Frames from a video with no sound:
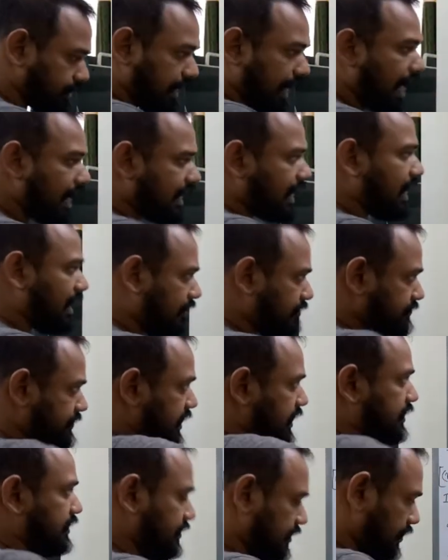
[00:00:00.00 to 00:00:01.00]
like I have
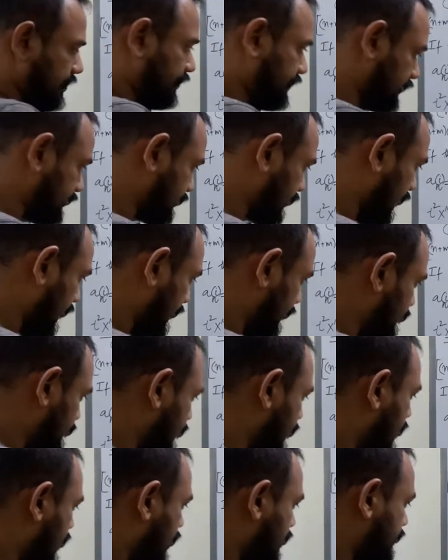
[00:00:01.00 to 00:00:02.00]
taken in this case,